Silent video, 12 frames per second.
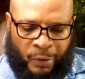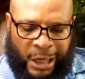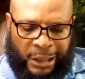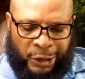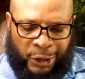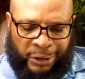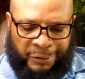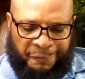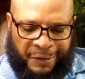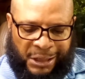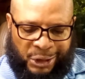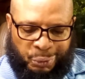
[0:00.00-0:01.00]
Not none
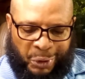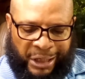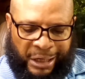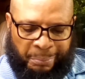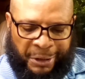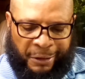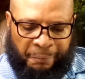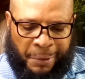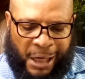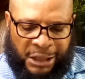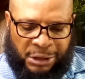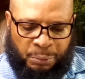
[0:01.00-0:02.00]
of this would have been
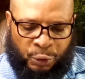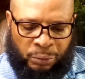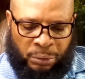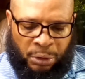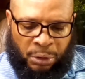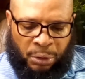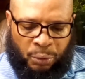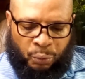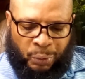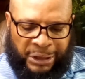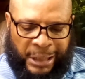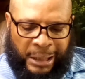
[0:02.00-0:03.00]
possible
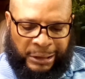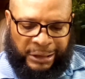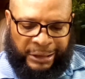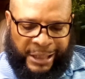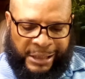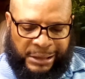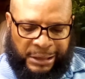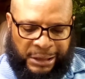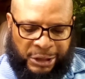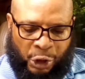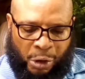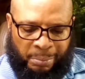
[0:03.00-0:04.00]
without the
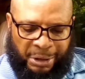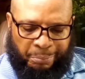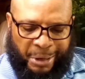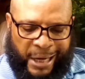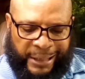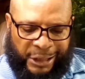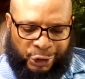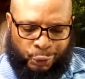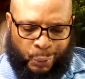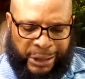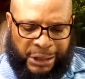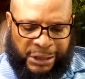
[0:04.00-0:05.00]
lesson he taught me back in
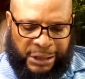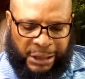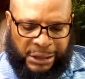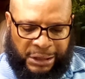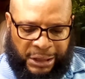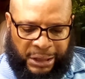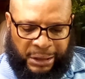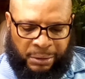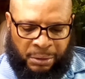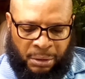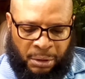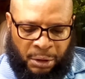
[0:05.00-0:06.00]

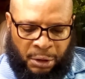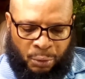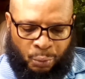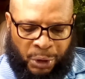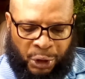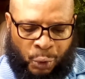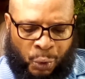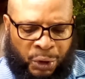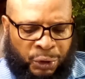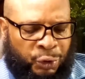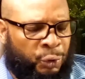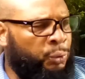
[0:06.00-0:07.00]
2016 when
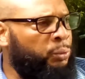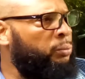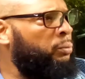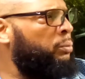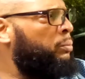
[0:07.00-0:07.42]
going through